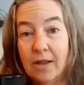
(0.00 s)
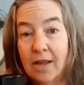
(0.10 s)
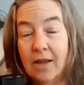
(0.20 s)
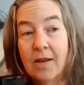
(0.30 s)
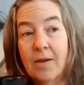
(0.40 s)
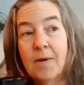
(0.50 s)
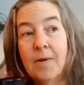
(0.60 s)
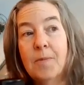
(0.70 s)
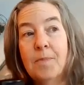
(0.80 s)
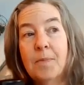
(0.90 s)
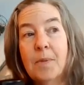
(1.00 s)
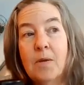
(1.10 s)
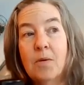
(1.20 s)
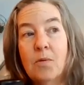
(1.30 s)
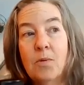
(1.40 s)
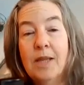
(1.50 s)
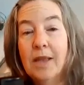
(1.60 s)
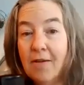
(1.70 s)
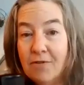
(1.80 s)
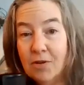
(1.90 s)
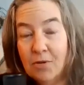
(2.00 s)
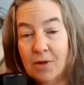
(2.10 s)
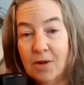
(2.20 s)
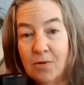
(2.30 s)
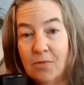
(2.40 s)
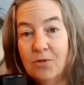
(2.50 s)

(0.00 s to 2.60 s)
like, we love you, you know,